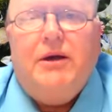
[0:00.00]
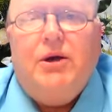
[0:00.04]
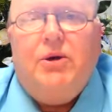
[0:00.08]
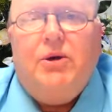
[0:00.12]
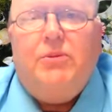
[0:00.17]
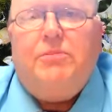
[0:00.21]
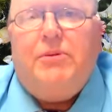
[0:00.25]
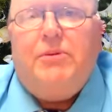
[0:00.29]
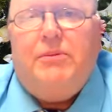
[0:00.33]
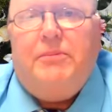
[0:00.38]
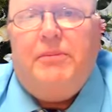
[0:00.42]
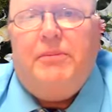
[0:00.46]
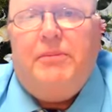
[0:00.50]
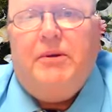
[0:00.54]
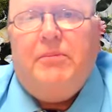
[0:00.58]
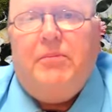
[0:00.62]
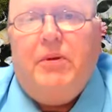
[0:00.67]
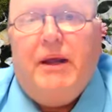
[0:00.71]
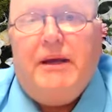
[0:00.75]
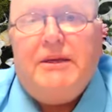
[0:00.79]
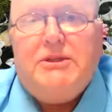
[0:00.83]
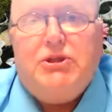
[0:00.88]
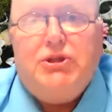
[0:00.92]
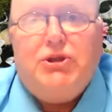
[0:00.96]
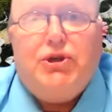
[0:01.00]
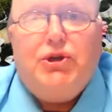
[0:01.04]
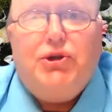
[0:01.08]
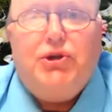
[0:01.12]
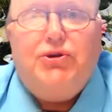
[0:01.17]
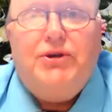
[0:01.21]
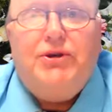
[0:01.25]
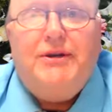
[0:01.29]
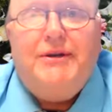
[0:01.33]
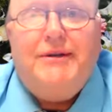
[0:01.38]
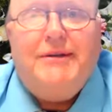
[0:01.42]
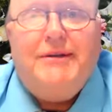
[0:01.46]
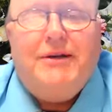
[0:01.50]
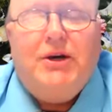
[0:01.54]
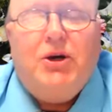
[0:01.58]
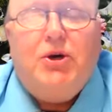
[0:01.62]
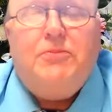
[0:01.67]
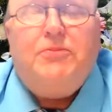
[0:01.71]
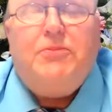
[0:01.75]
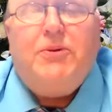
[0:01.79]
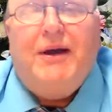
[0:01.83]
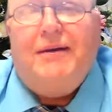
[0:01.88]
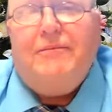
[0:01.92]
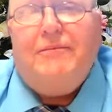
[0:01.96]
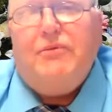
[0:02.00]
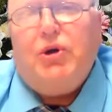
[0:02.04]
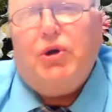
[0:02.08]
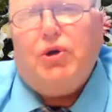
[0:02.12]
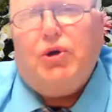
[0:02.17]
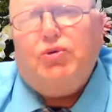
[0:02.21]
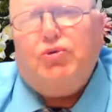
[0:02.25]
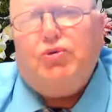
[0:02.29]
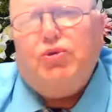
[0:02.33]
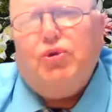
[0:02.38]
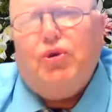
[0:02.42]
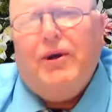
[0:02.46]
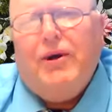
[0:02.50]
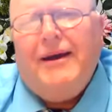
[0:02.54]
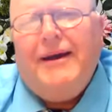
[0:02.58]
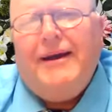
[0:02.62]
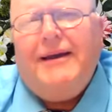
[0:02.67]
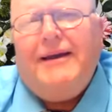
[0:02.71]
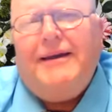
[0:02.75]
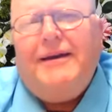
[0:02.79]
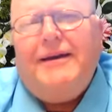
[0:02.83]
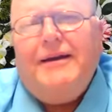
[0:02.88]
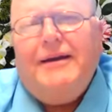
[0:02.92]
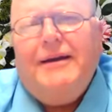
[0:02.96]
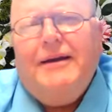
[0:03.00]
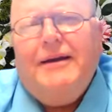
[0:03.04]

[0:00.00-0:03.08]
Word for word: Hope it'll be a blessing to you. Hope you're having a great